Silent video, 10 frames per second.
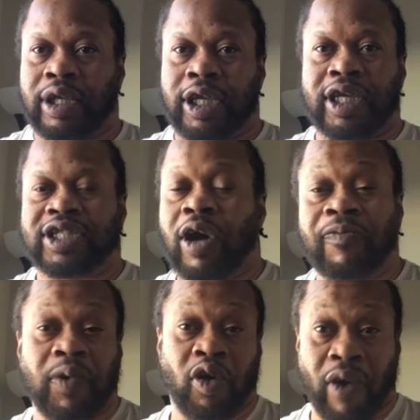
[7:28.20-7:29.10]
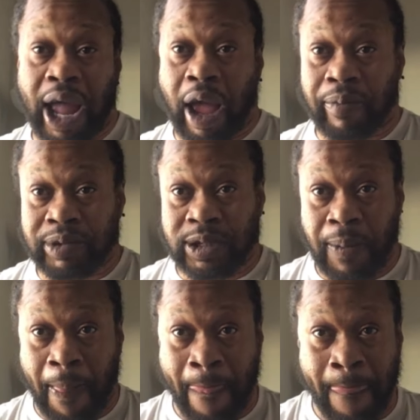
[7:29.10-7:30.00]
is up for
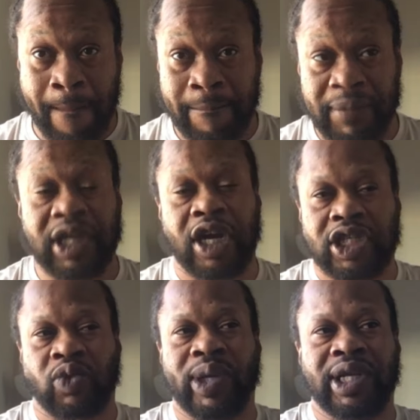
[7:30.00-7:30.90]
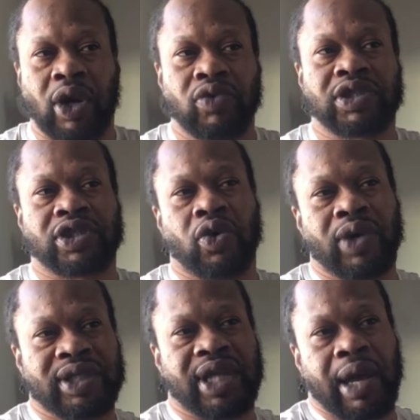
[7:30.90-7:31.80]
grabs, because we know
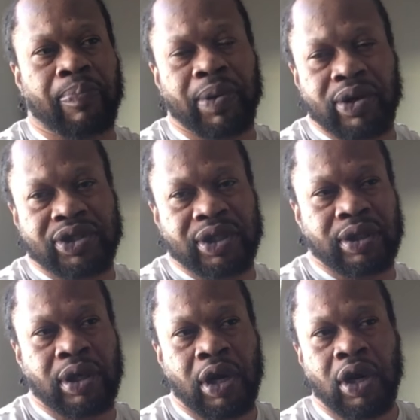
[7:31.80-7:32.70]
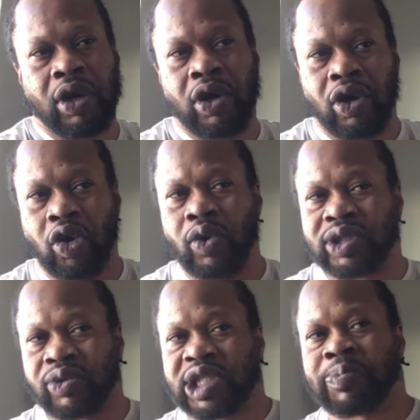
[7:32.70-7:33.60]
soon as that person who
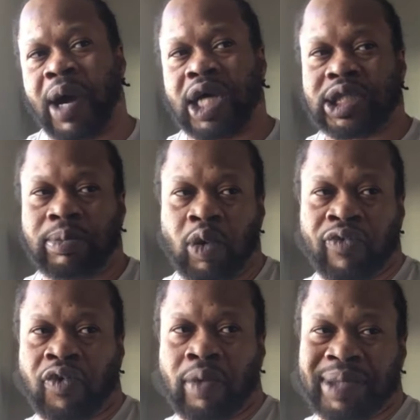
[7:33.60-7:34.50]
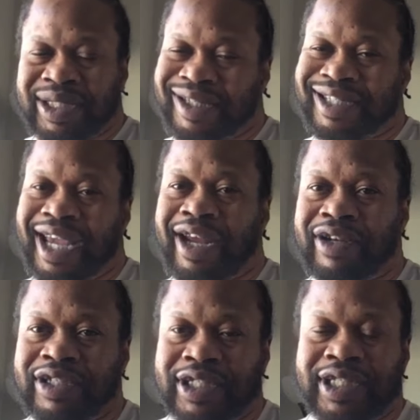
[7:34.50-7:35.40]
was responsible for Mr.
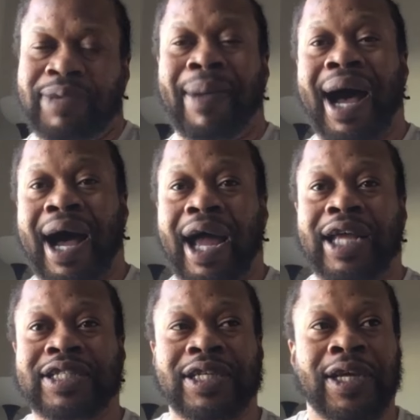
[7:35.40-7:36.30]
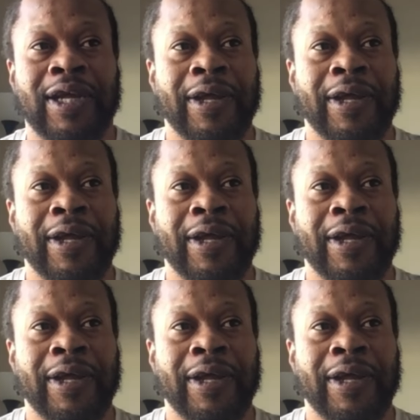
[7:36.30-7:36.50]
Sanders' demise,